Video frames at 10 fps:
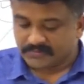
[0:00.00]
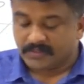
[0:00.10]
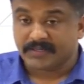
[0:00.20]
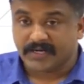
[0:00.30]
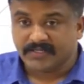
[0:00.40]

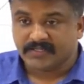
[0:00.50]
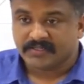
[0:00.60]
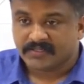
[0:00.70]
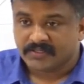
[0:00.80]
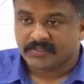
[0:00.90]
Am I right?
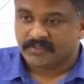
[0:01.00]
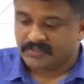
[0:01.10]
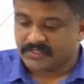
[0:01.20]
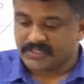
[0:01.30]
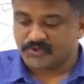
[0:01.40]

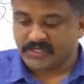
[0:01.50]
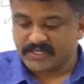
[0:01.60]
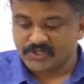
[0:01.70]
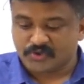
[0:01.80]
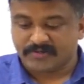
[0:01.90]
Yes,
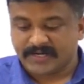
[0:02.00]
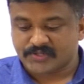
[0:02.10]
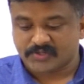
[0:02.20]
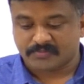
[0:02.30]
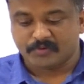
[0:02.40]
A is your
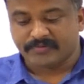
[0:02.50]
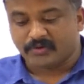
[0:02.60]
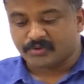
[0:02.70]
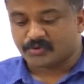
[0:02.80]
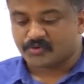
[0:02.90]
answer. Moving
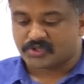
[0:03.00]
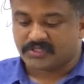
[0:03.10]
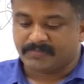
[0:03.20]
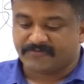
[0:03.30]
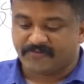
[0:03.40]
on to question
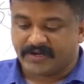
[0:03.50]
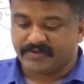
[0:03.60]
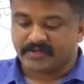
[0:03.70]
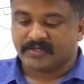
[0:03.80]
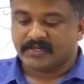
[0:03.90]
number
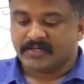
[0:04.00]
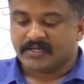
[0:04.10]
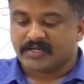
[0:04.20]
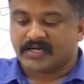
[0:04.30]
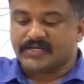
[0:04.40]
five.
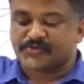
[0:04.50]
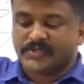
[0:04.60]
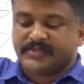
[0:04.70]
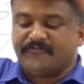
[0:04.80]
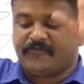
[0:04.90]

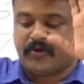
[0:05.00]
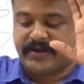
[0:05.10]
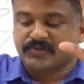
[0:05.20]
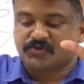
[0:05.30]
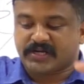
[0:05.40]
Consider the
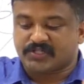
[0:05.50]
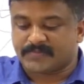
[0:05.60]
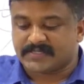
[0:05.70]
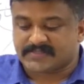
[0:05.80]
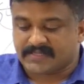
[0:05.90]
following
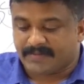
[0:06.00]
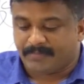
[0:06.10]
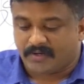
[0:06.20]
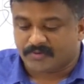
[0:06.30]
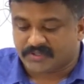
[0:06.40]
statements
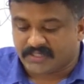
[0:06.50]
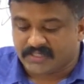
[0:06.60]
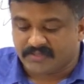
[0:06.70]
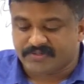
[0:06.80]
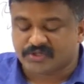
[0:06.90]
about uh,
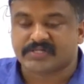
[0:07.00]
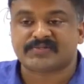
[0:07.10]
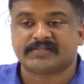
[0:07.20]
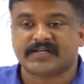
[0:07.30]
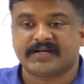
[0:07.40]
individual
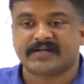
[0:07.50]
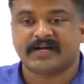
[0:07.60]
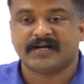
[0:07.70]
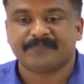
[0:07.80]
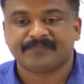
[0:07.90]

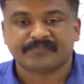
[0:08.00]
satyagraha.